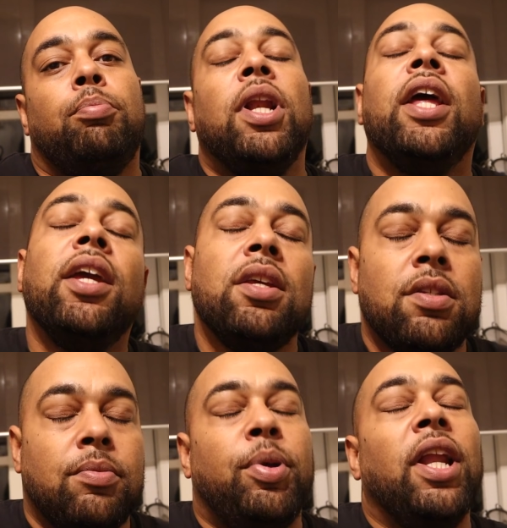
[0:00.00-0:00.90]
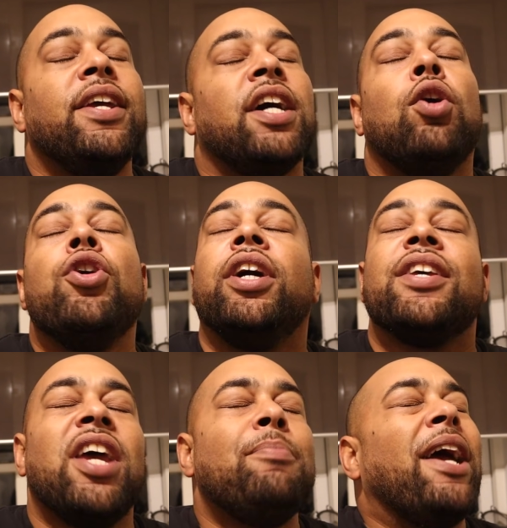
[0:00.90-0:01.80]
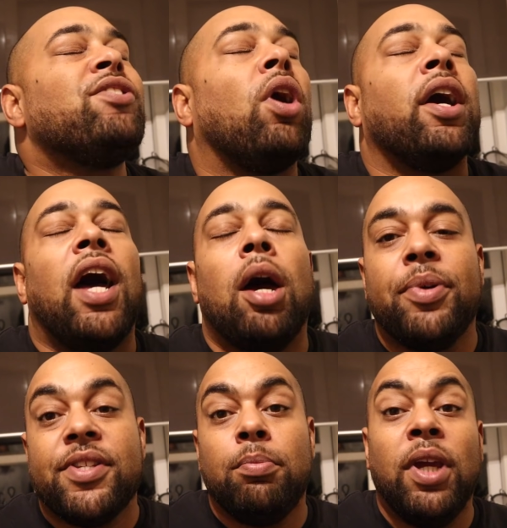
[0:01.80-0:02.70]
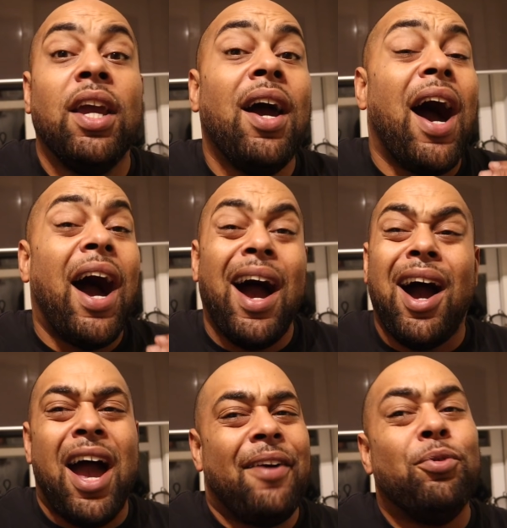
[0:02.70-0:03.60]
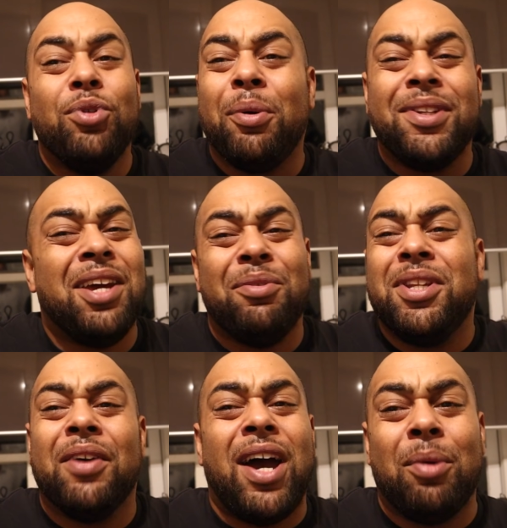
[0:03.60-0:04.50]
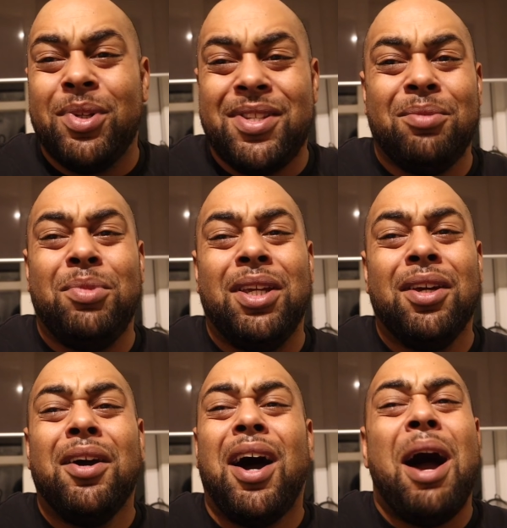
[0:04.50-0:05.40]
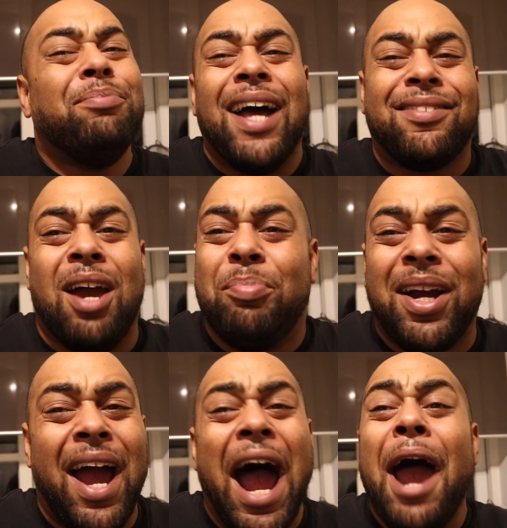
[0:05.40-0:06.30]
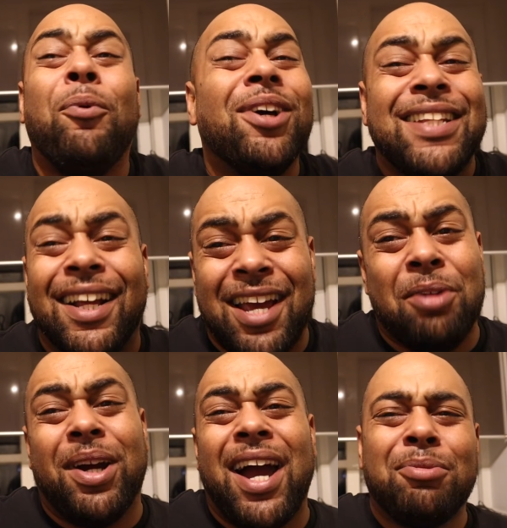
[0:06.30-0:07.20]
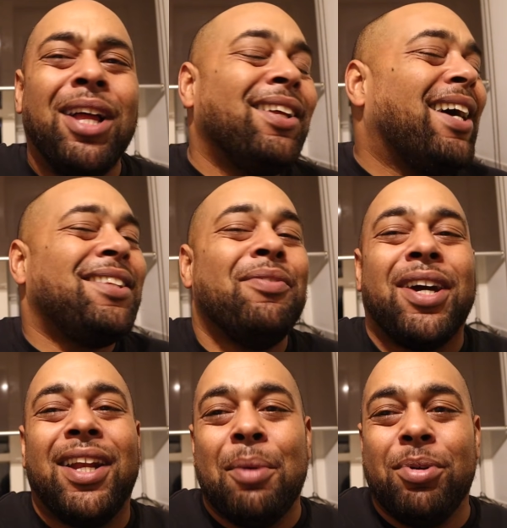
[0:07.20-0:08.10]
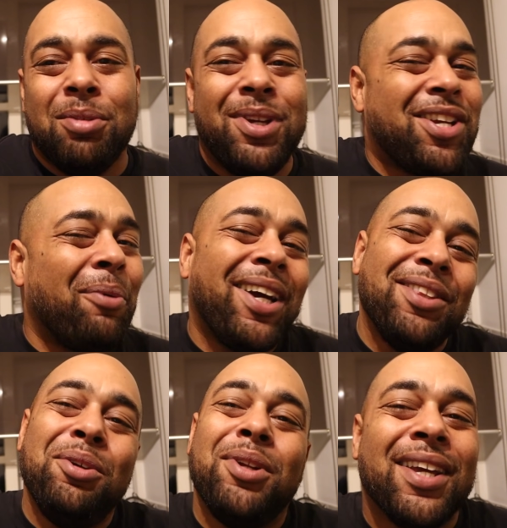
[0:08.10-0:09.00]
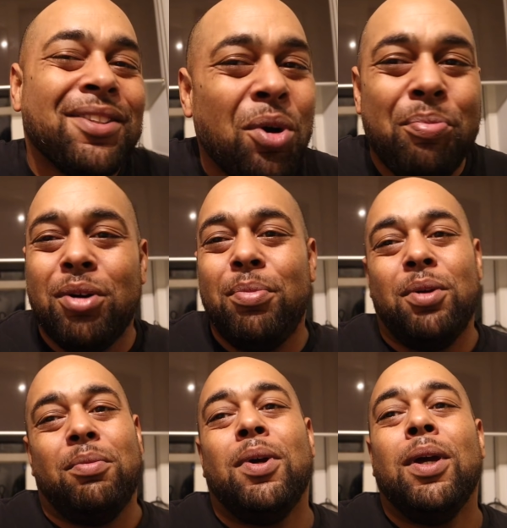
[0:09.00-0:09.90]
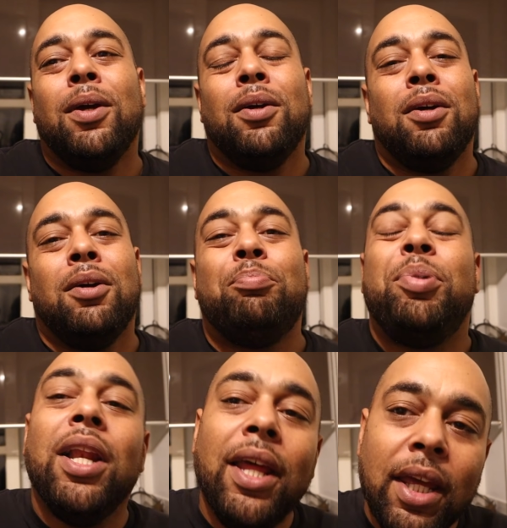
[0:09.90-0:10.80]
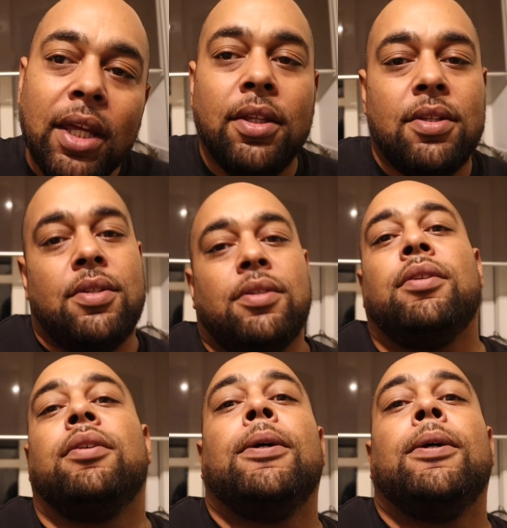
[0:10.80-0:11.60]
Please, please. I know you're going to say, but it's not going to happen to me. I thought it would never happen to me. I'm that type of guy. I was that type of guy. That's never going to happen to me. Charlie can do that. It's no problem. Please.